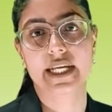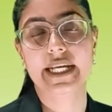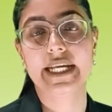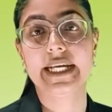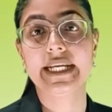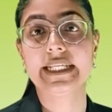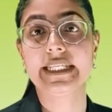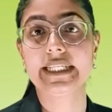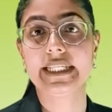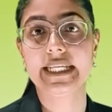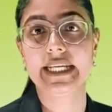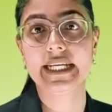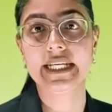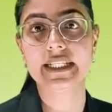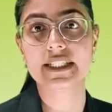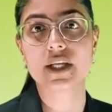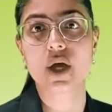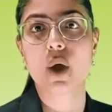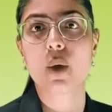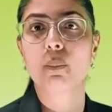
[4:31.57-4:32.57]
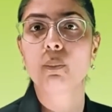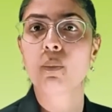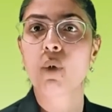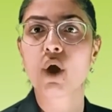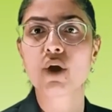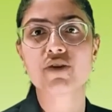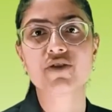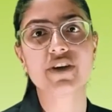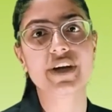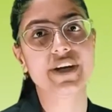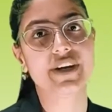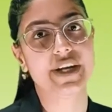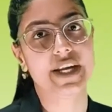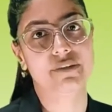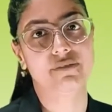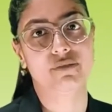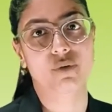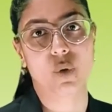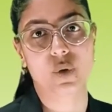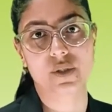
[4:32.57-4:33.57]
It needs moderate
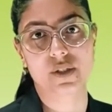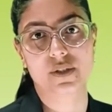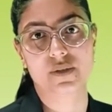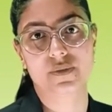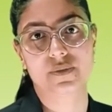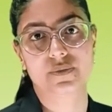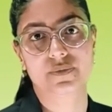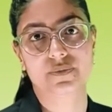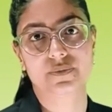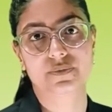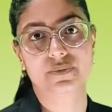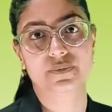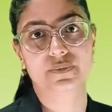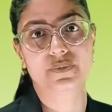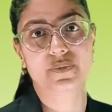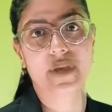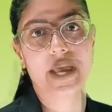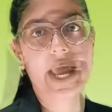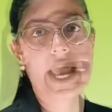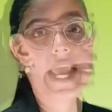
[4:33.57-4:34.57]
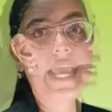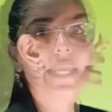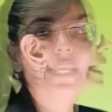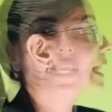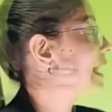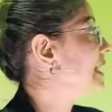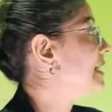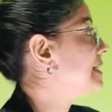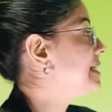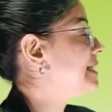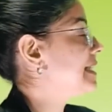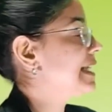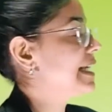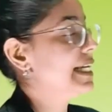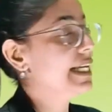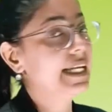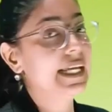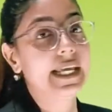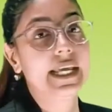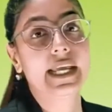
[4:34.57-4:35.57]
rainfall. Let's
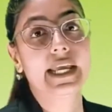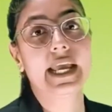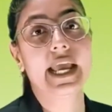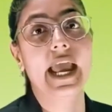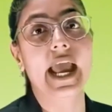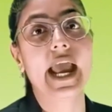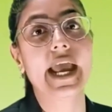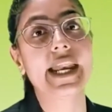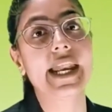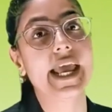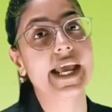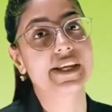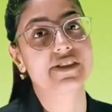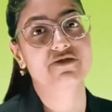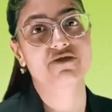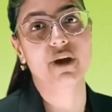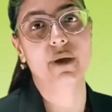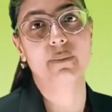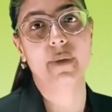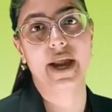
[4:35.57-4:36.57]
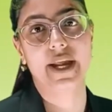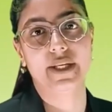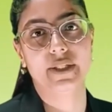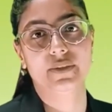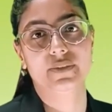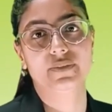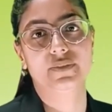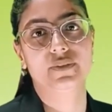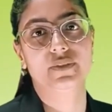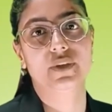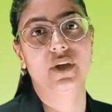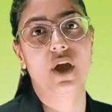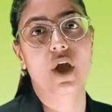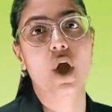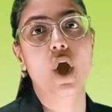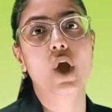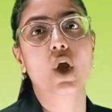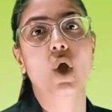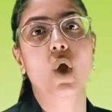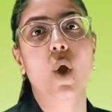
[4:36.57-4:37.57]
see an extra mile.
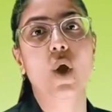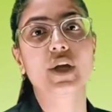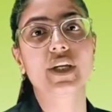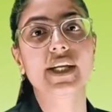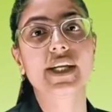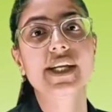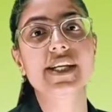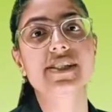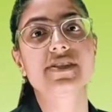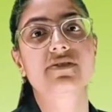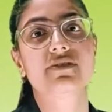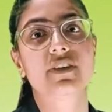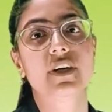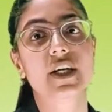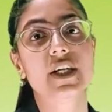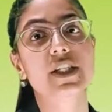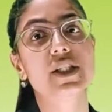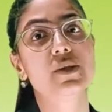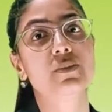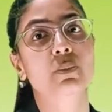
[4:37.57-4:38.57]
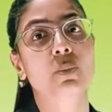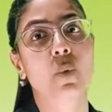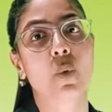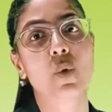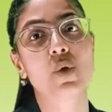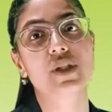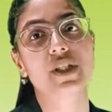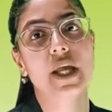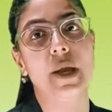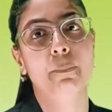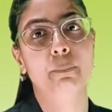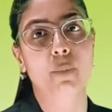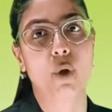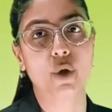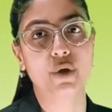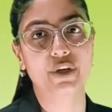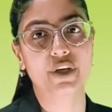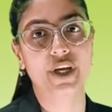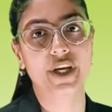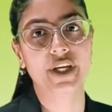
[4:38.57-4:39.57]
Cotton is world's most
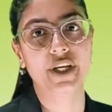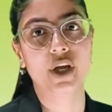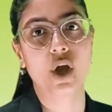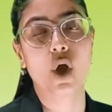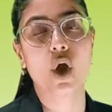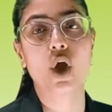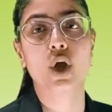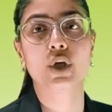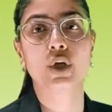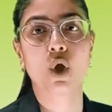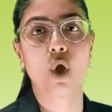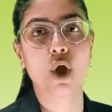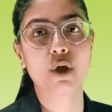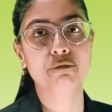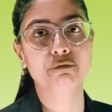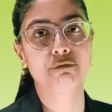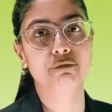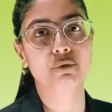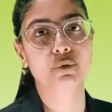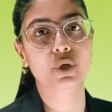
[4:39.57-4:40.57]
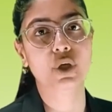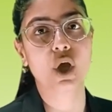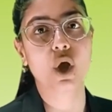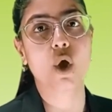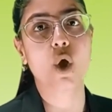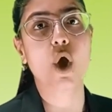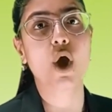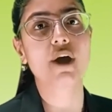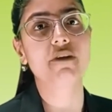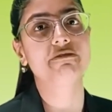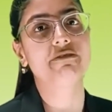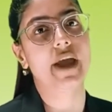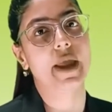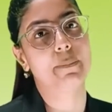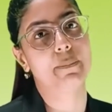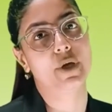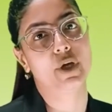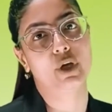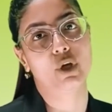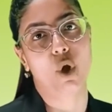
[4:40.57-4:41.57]
important non-food or
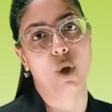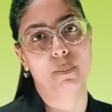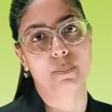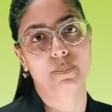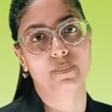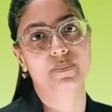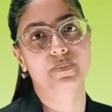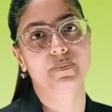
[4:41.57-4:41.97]
fiber crop.